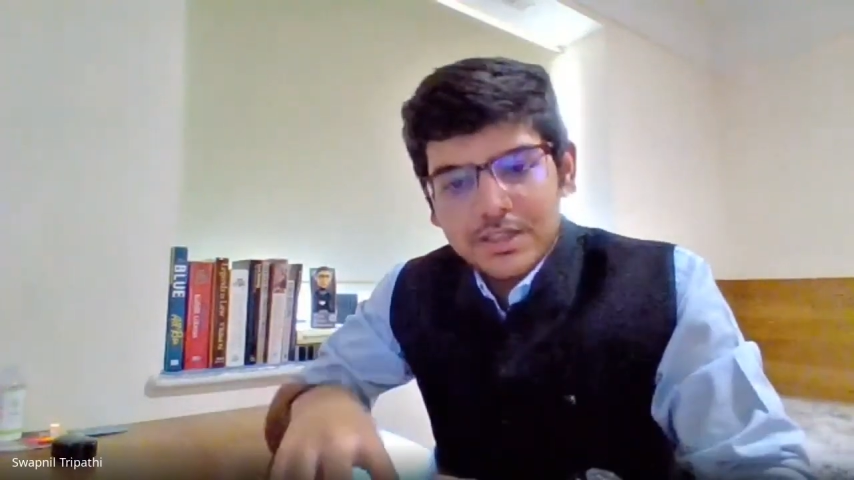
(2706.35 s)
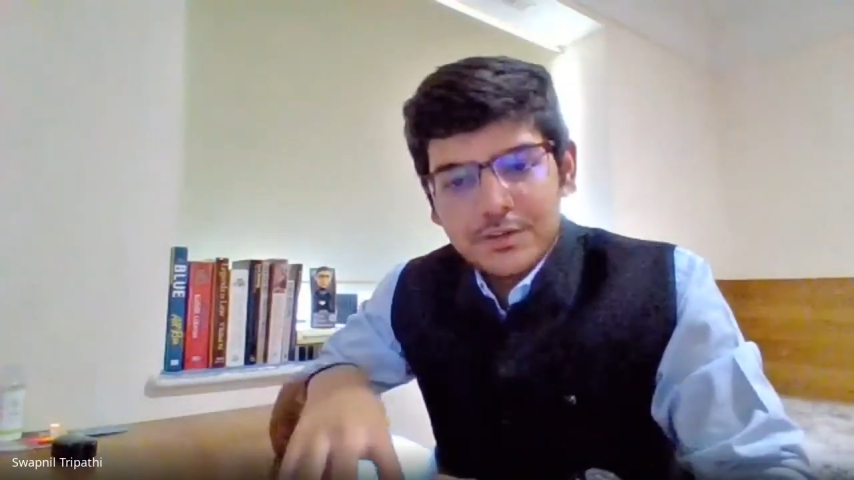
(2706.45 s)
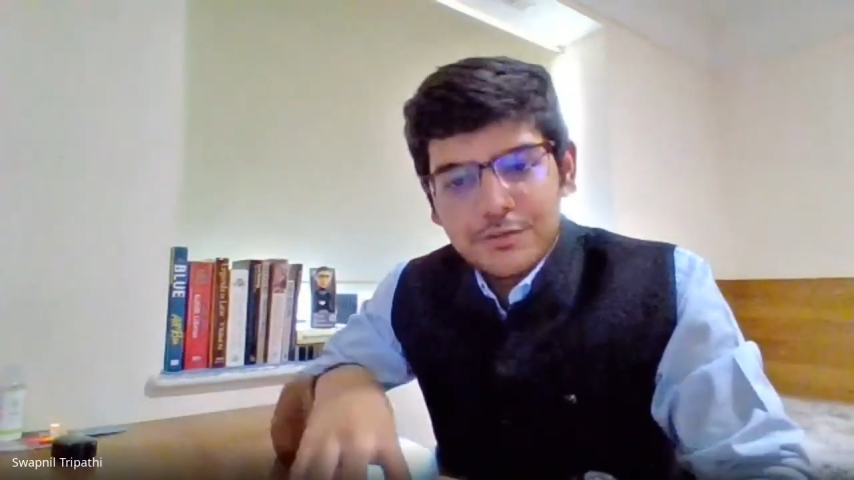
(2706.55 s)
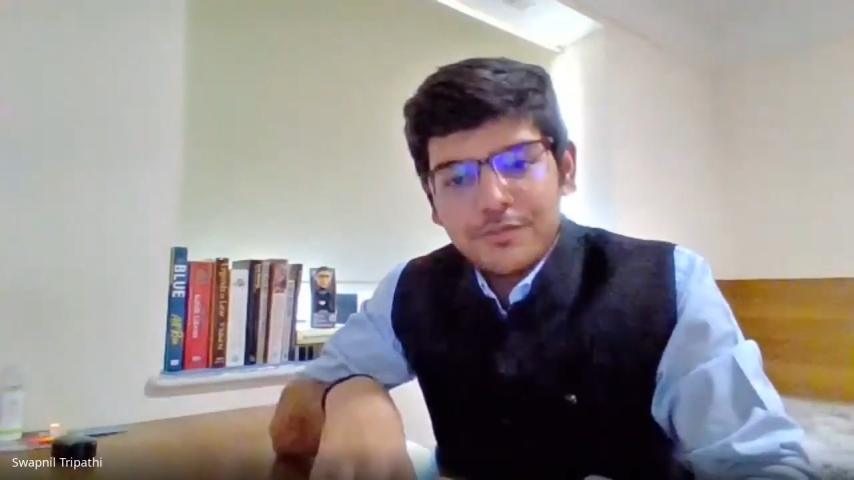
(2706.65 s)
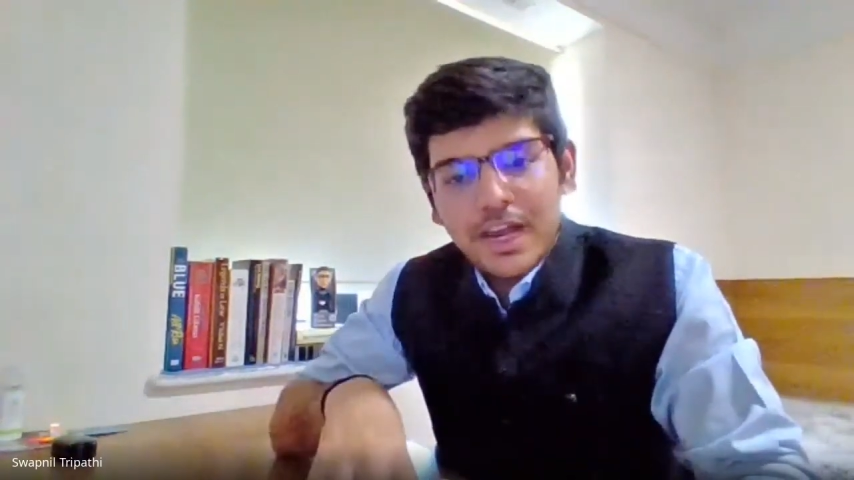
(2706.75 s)

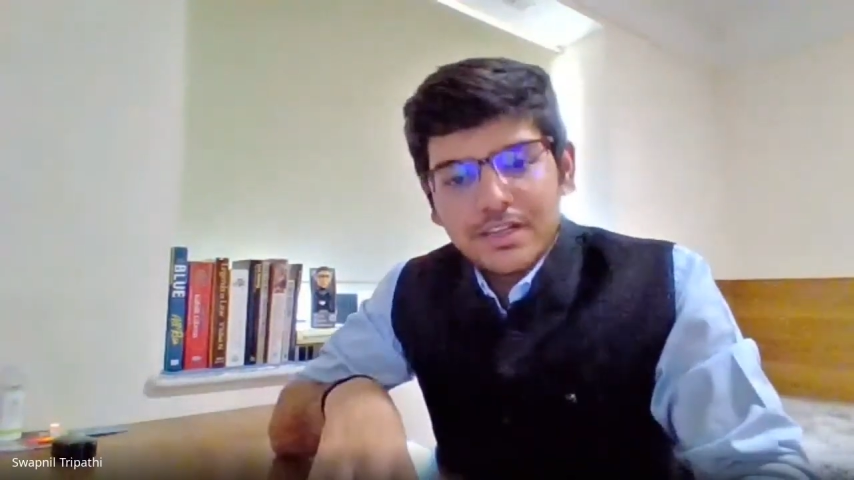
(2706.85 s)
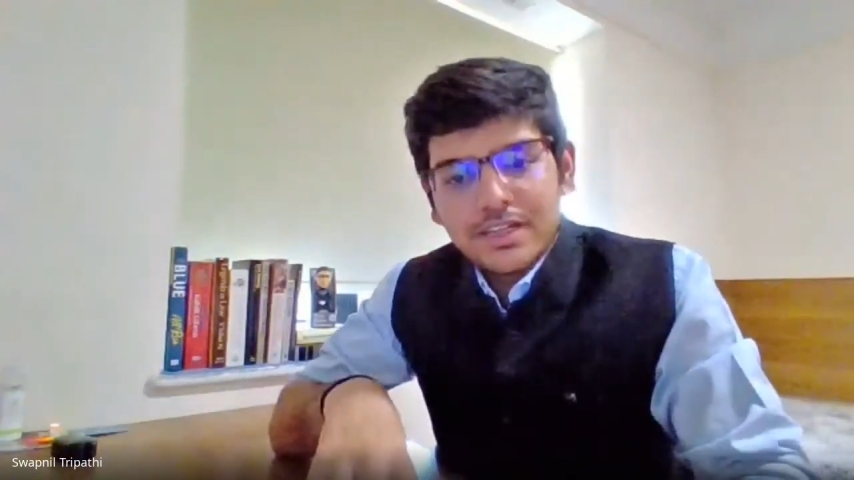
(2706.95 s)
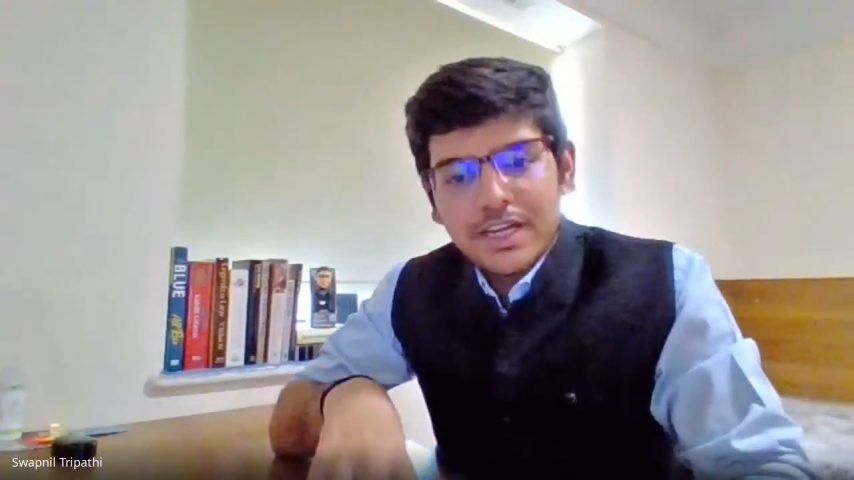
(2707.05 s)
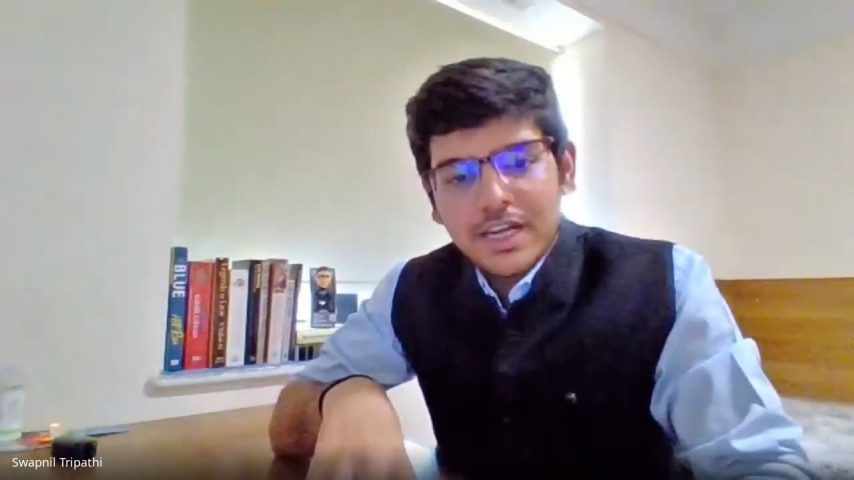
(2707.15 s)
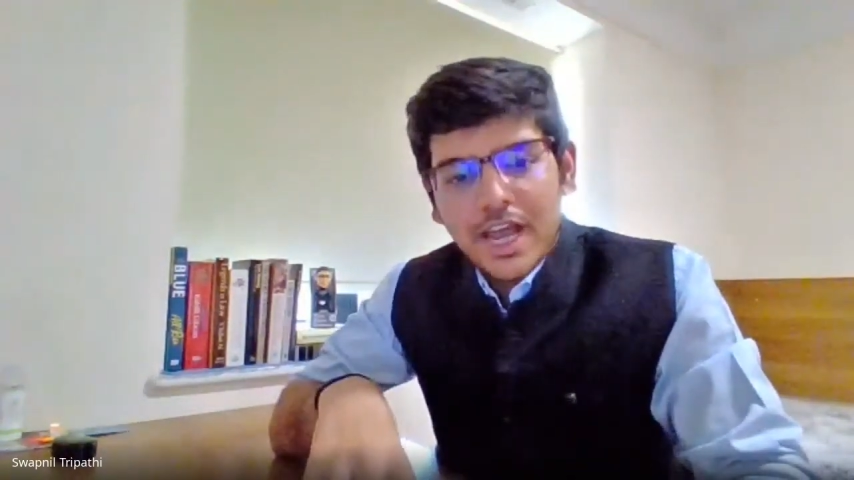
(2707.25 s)
the fact
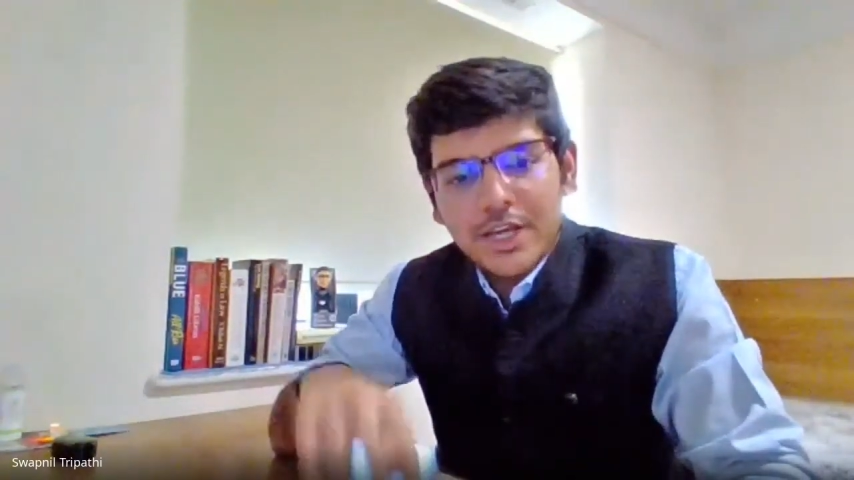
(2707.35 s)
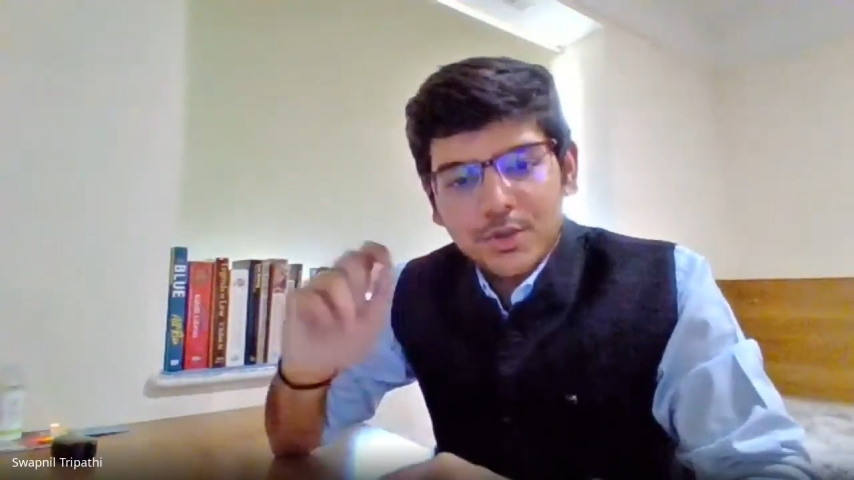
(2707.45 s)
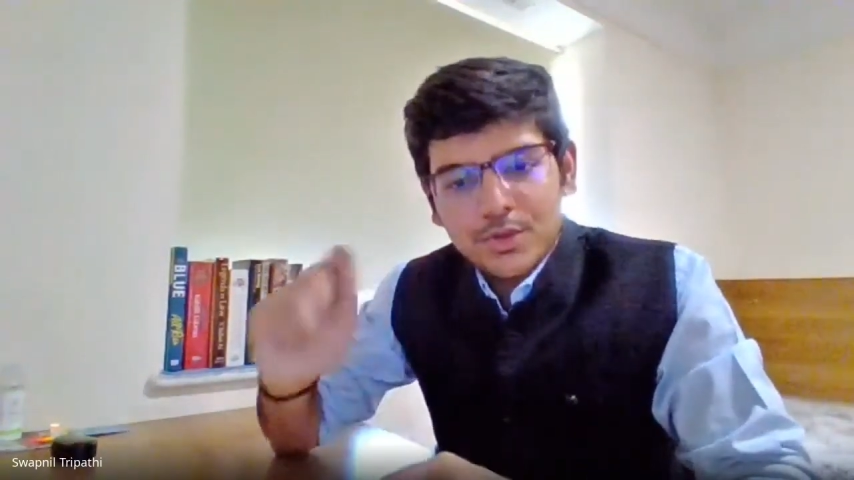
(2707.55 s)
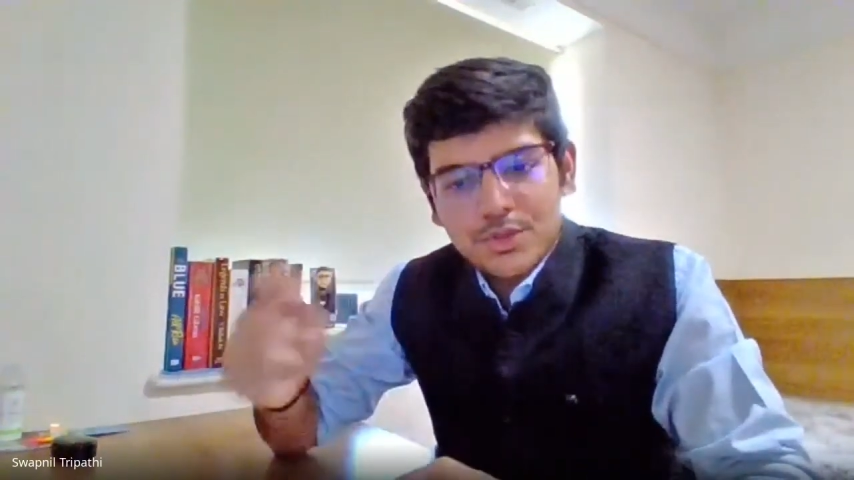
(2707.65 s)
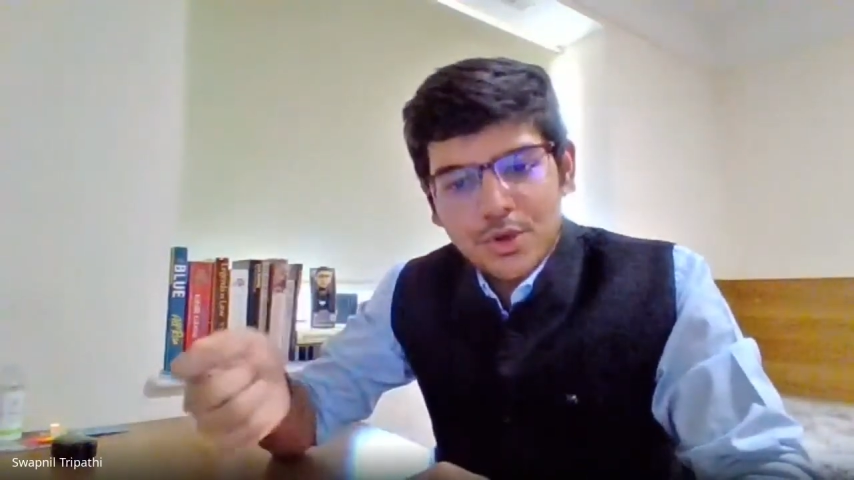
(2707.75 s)
that I
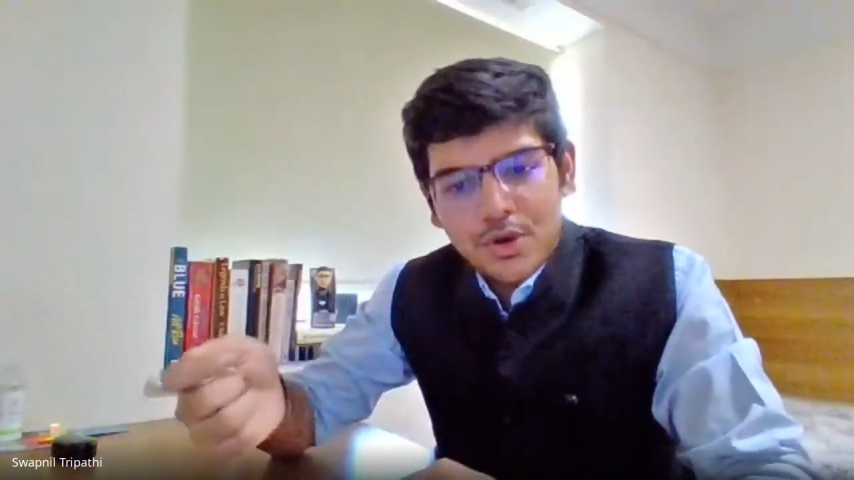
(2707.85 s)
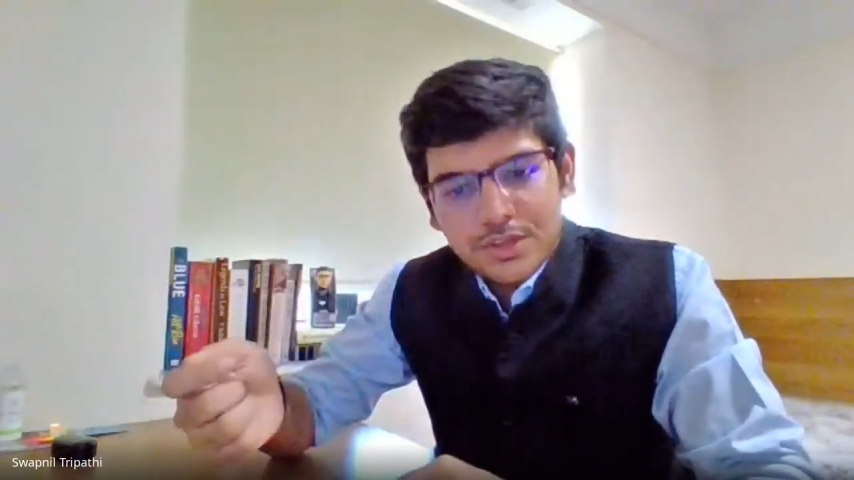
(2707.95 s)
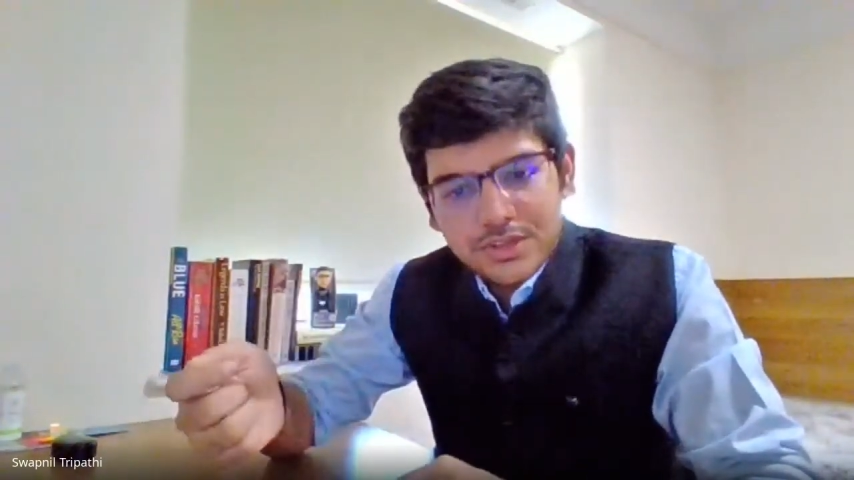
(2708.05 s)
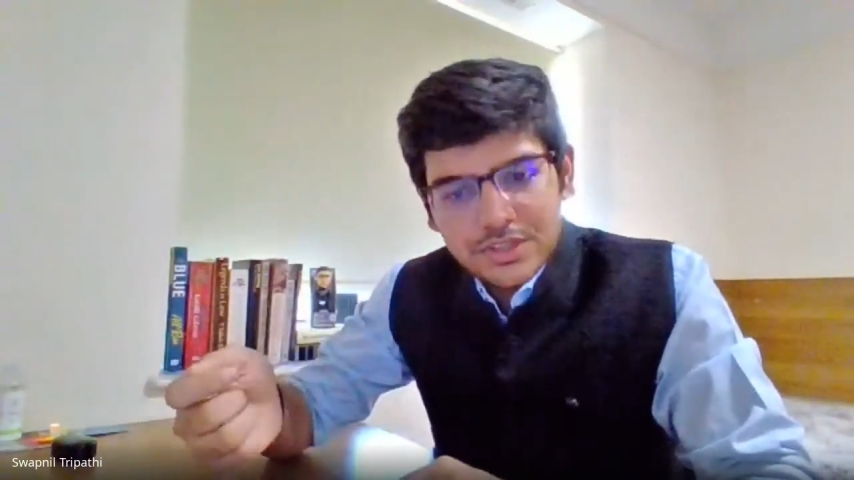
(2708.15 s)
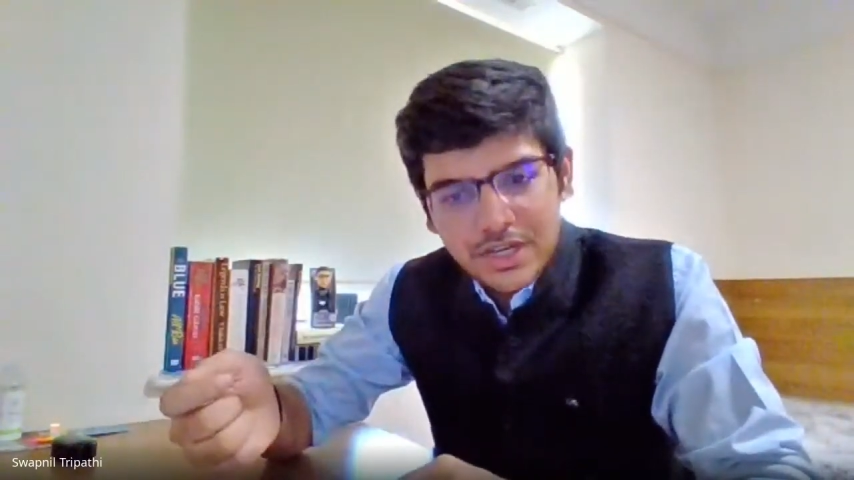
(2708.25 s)
took a shot in the